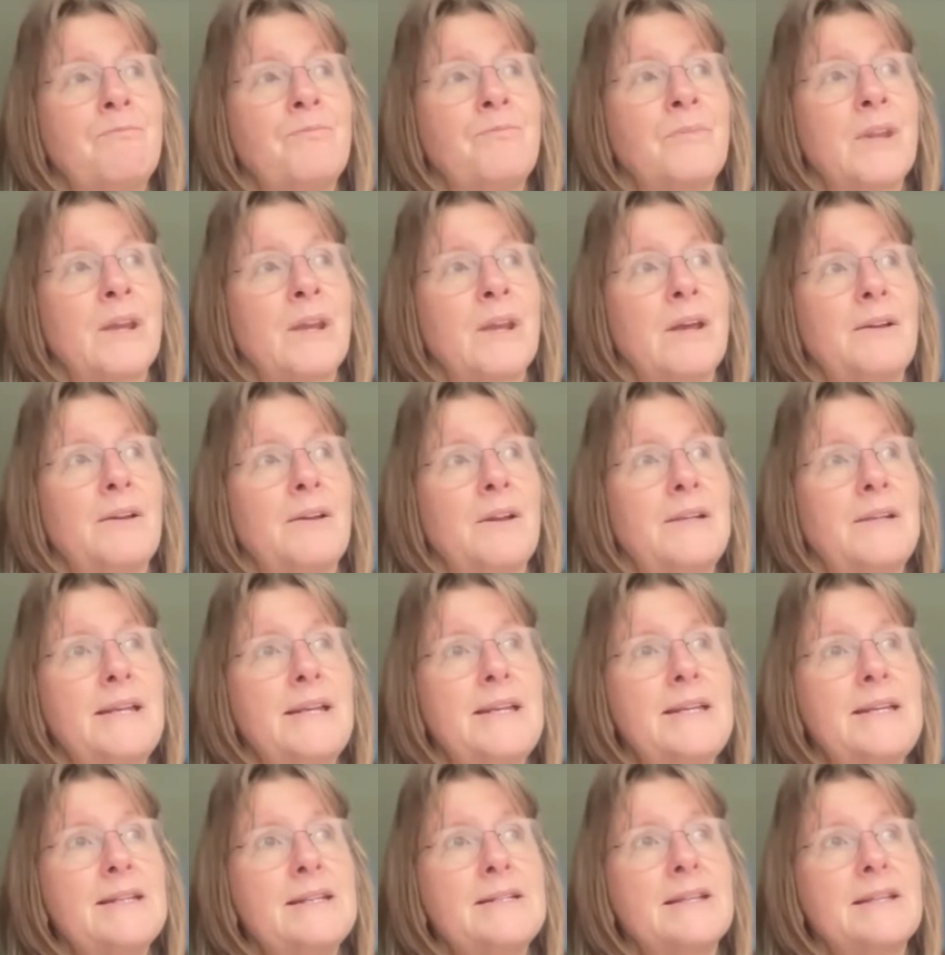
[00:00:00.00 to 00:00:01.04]
And I
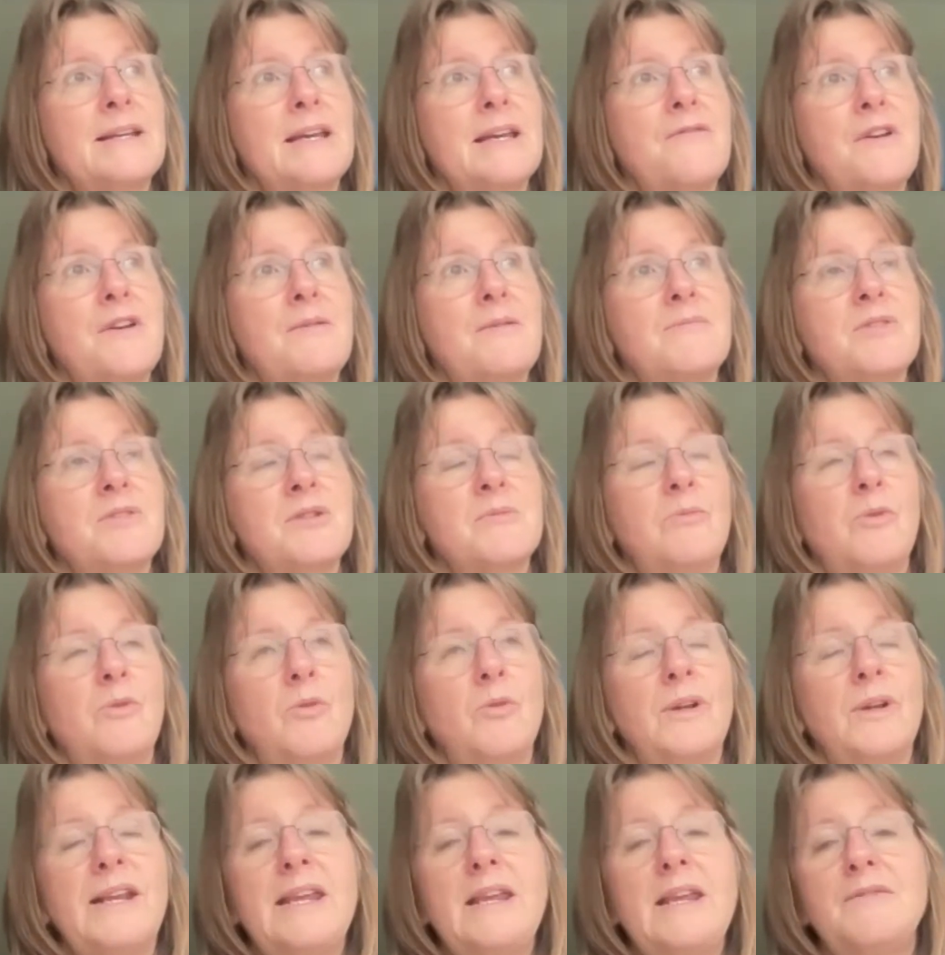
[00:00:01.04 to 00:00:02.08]
needed to give him some more
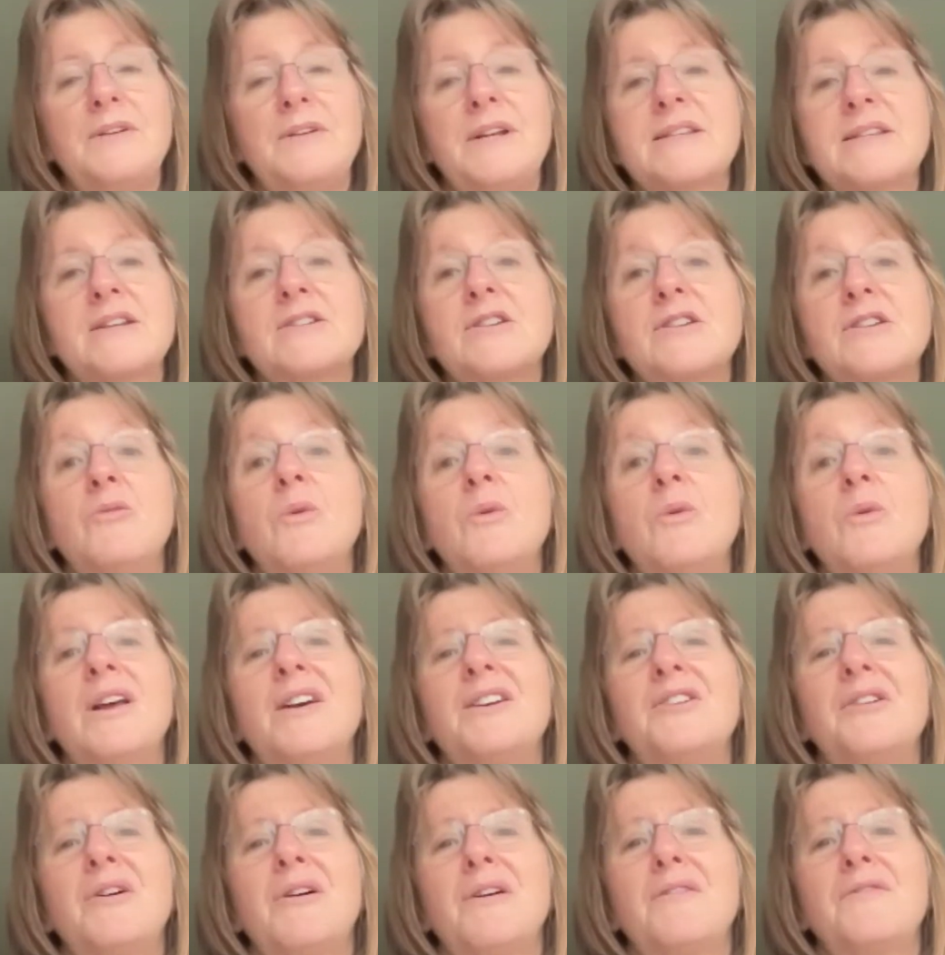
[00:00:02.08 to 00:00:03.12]
leave. And he said, oh, well,
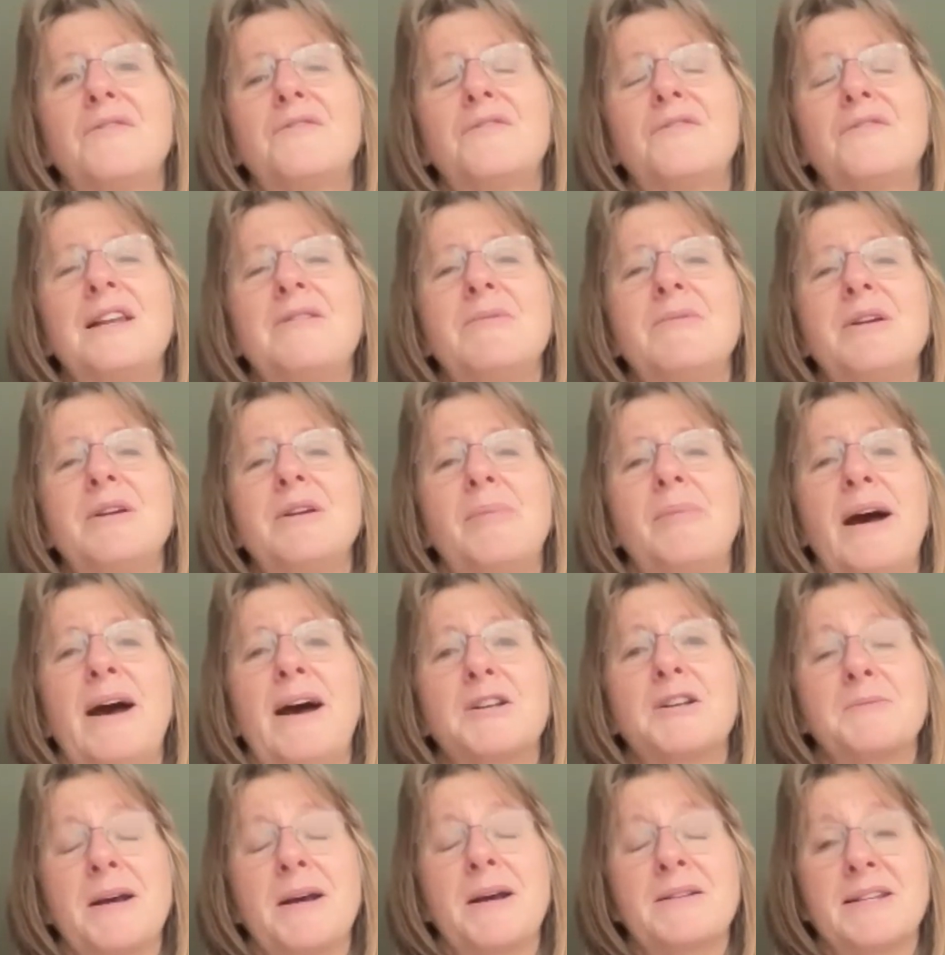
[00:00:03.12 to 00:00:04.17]
you know, I'm feeling a bit
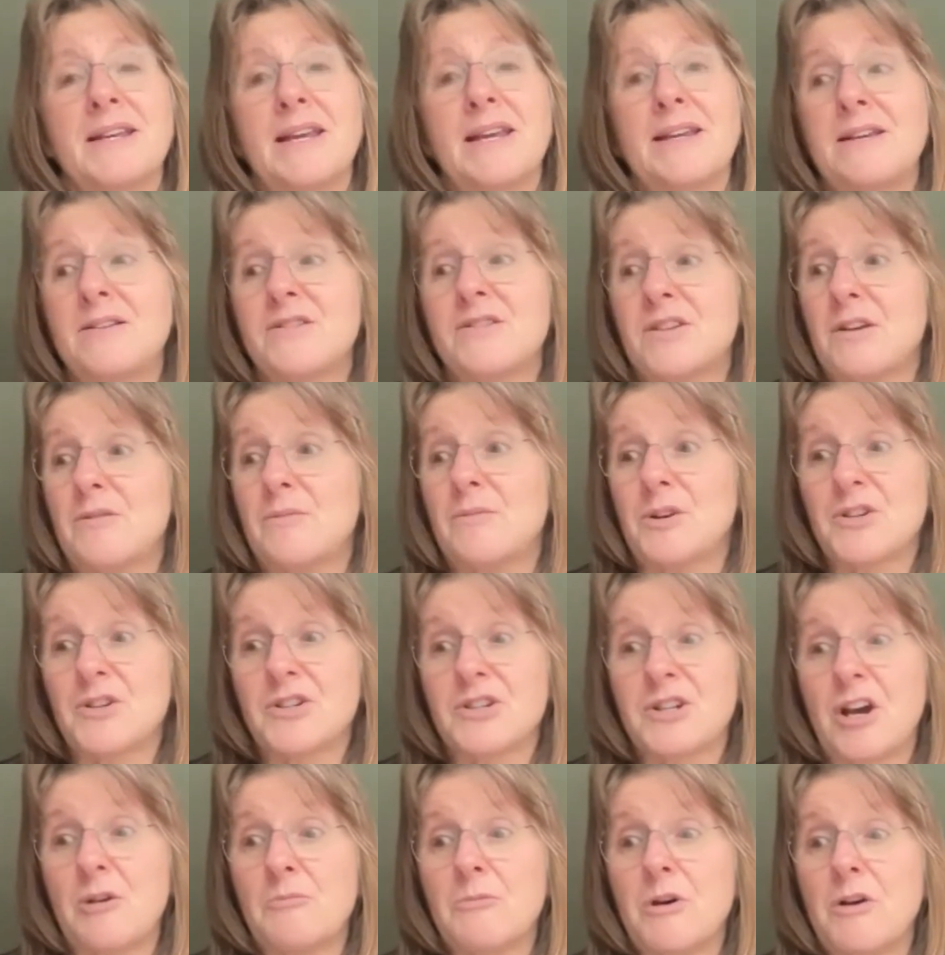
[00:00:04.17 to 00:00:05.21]
bad about taking so much
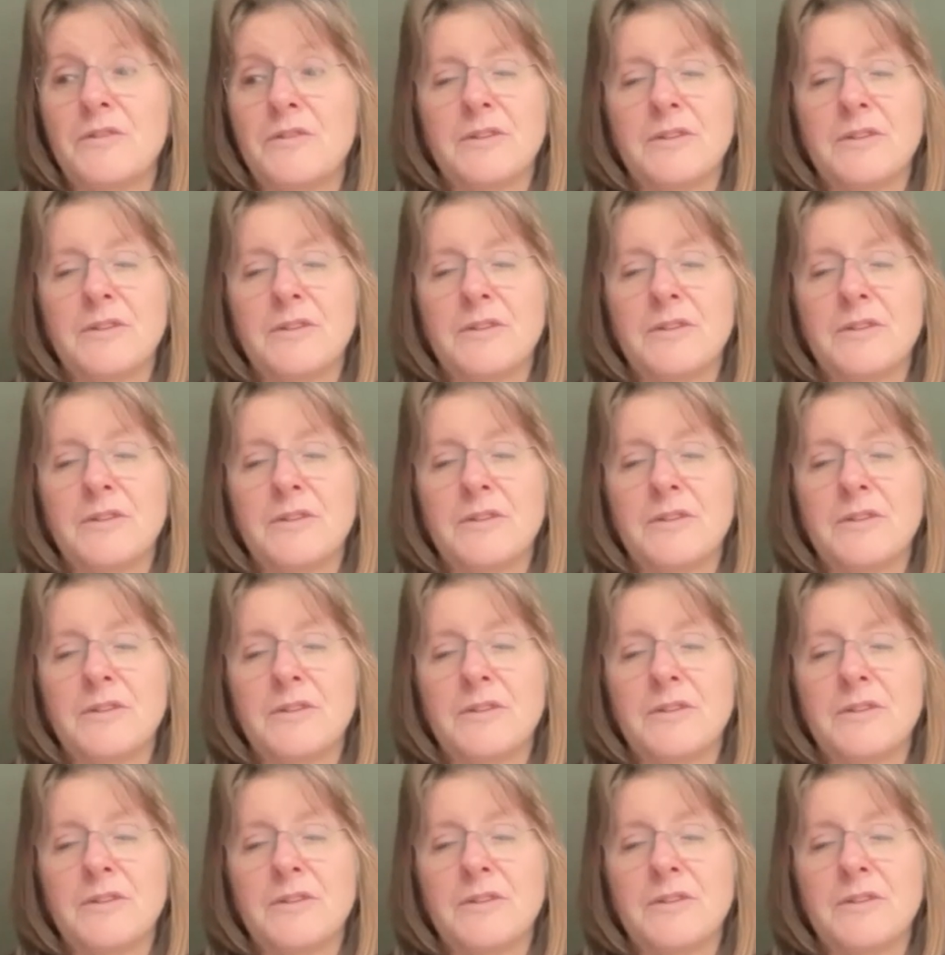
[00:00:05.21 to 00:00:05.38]
time off.